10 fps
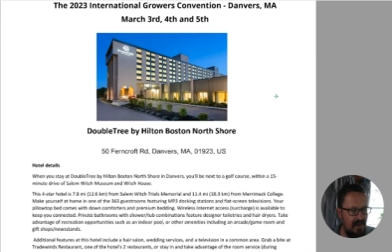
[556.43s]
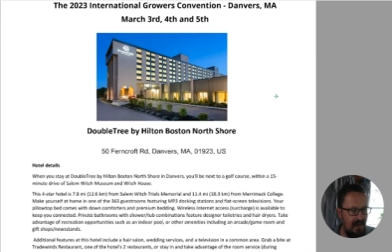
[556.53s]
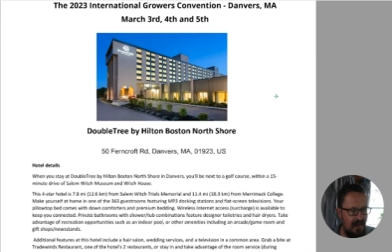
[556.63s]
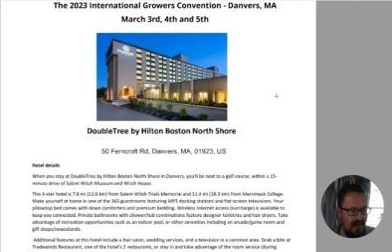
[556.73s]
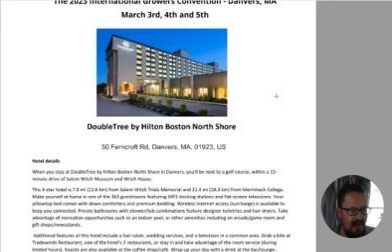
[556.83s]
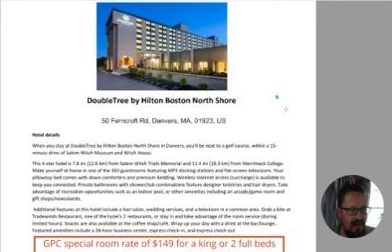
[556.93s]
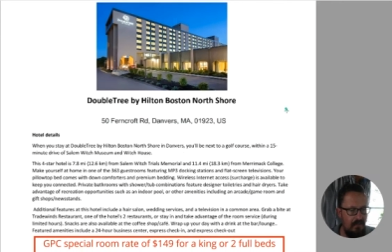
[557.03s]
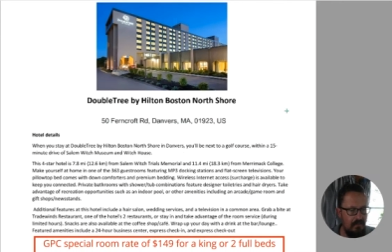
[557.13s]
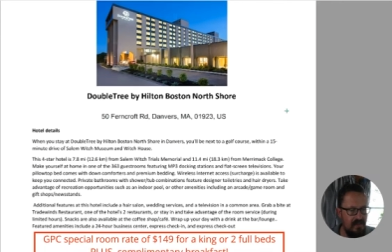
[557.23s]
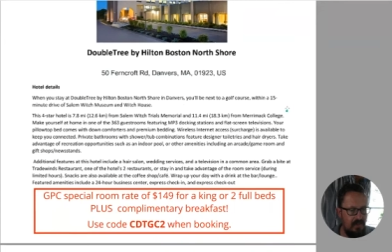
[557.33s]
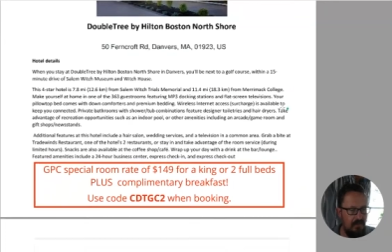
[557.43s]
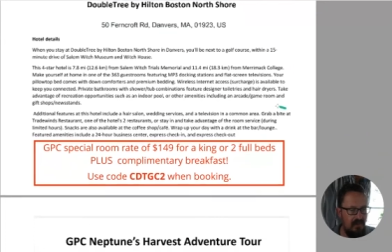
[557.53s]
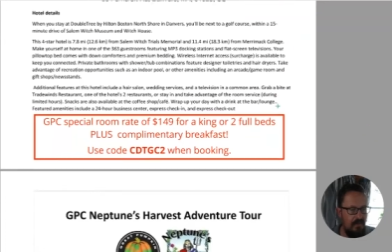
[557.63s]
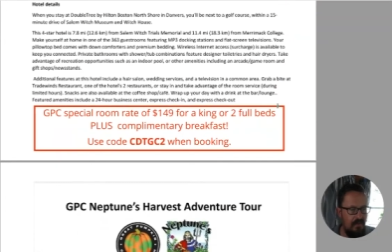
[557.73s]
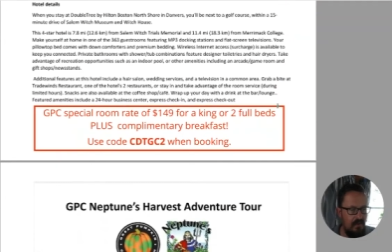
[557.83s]
So a bit of
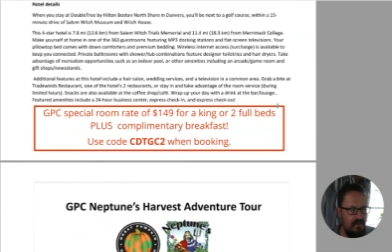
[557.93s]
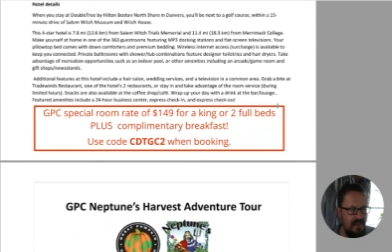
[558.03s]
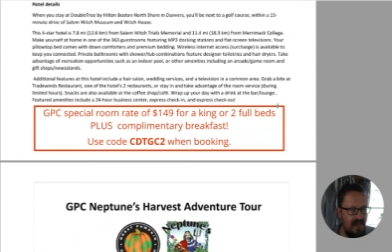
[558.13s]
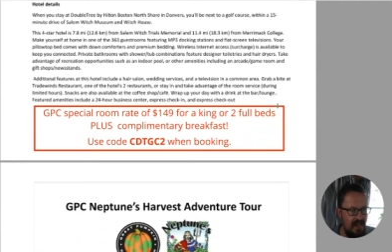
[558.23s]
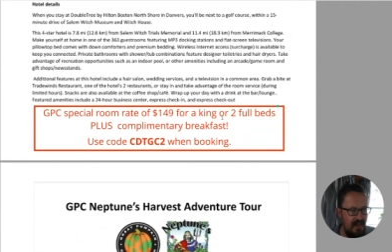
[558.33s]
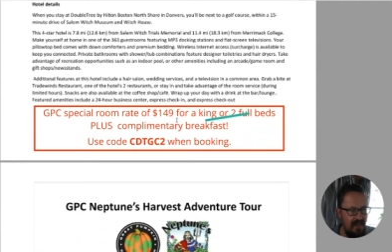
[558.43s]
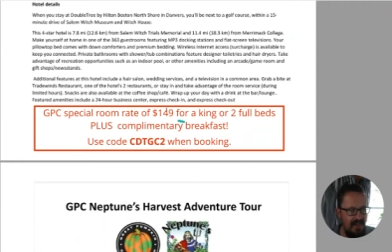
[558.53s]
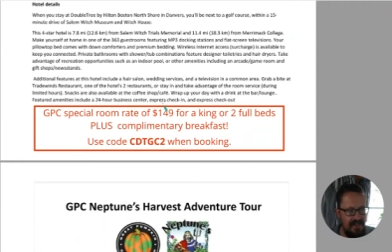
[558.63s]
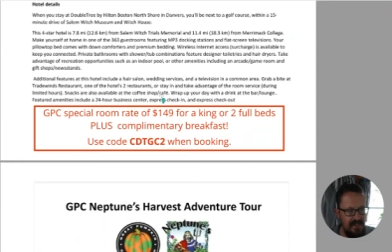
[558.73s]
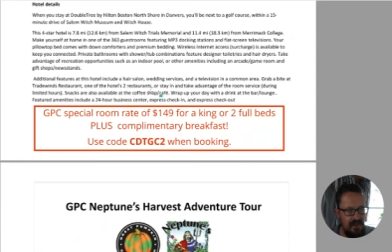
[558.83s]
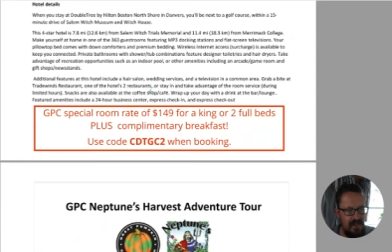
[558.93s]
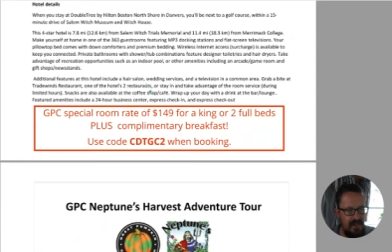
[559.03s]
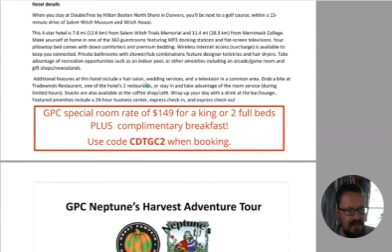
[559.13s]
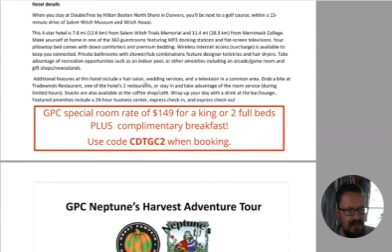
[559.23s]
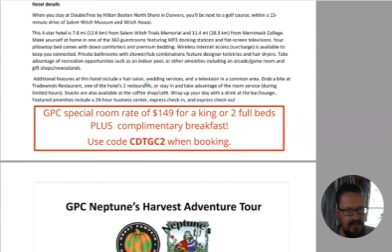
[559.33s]
info there. It's good that
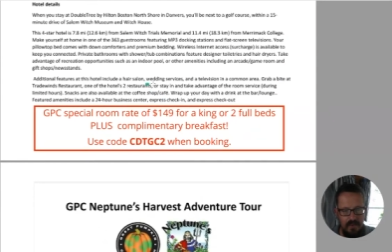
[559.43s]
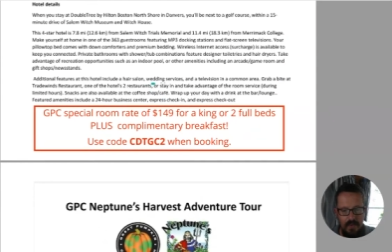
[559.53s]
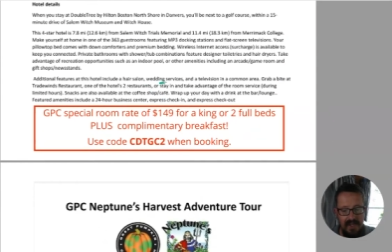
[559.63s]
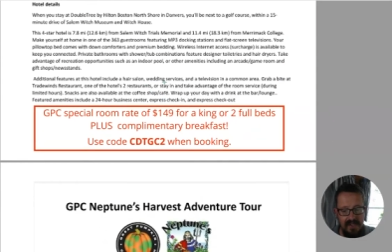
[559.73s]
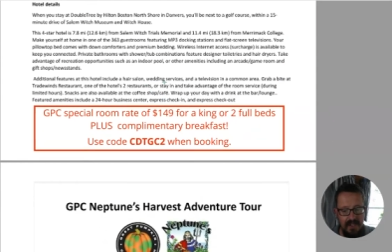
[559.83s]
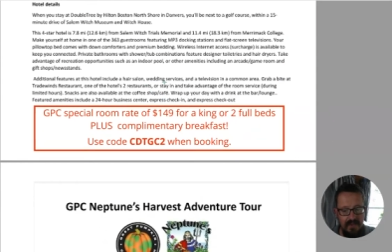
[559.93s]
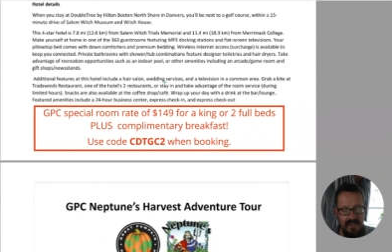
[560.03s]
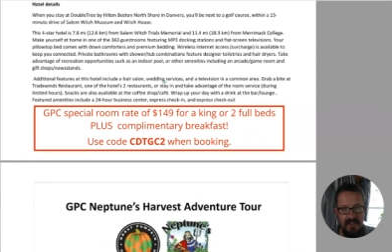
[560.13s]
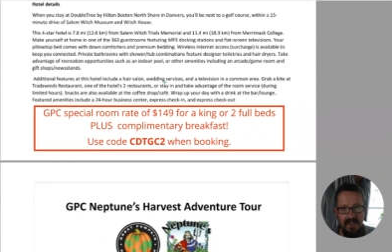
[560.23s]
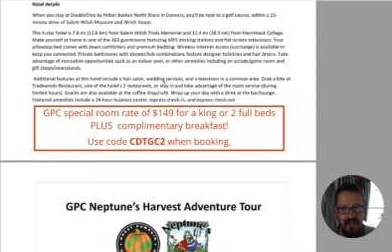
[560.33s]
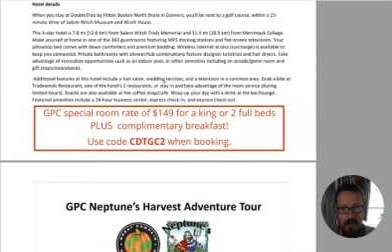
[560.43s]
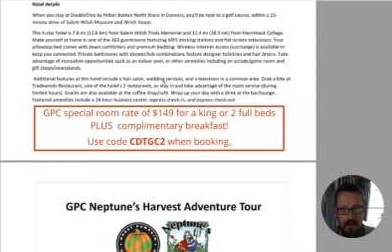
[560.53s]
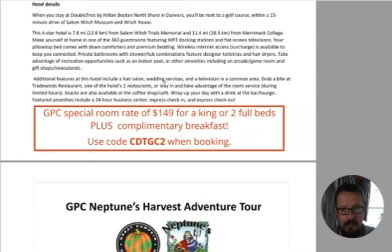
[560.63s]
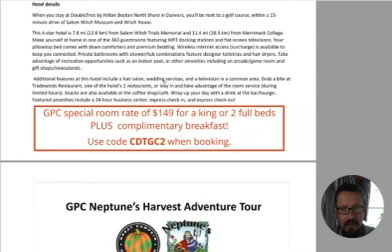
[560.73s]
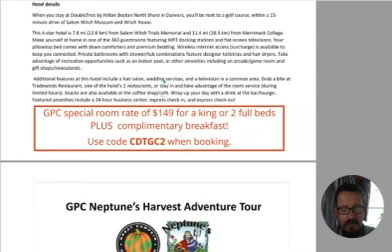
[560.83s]
they can do wedding services. So if you
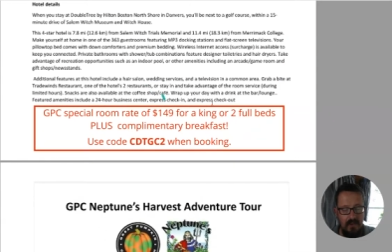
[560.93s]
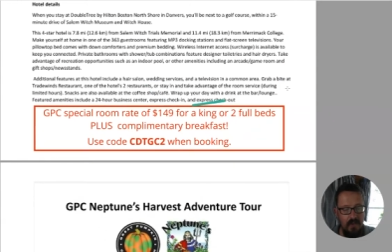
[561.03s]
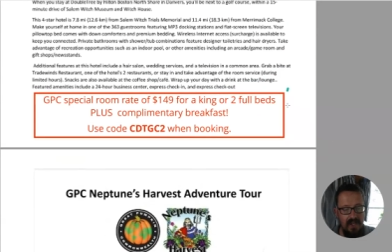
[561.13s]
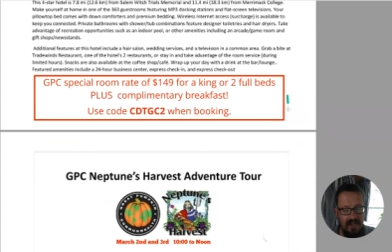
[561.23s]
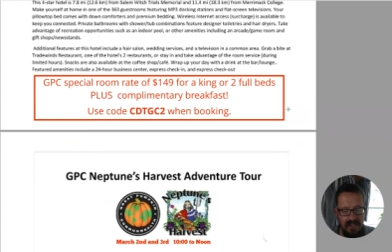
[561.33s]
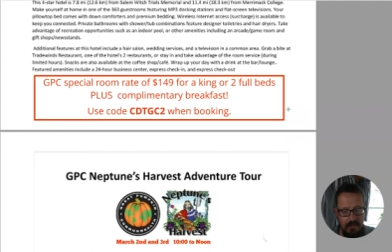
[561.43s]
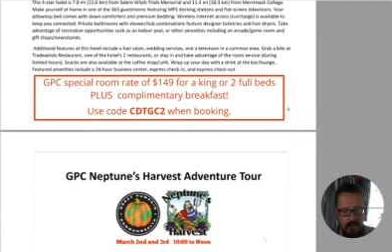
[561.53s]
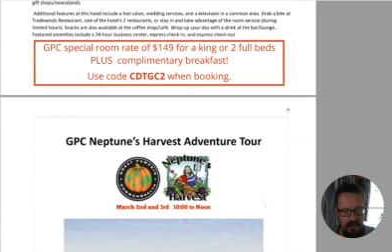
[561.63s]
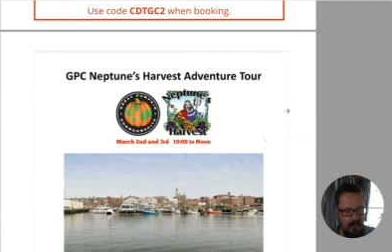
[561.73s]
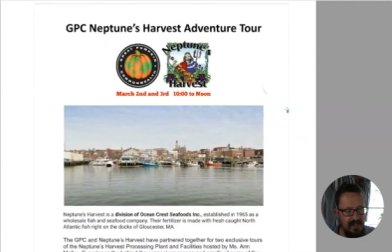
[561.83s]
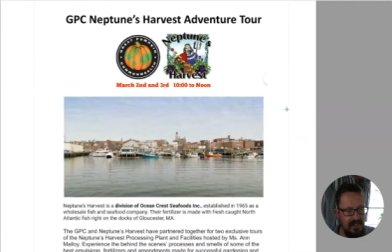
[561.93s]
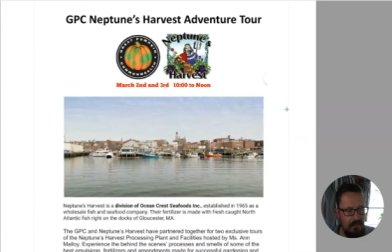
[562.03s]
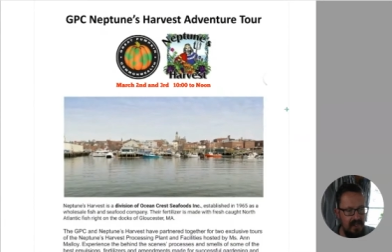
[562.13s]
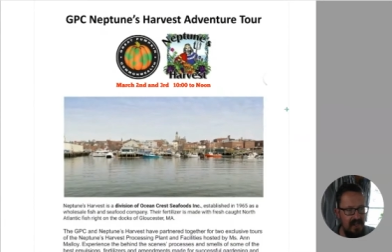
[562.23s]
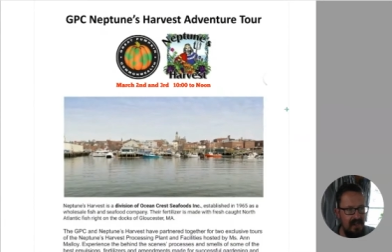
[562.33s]
want a pumpkin wedding, it's probably a good place to
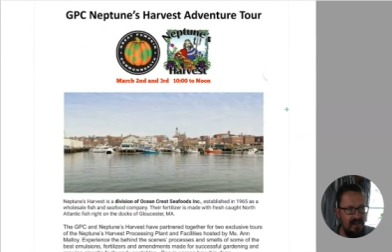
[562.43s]
be.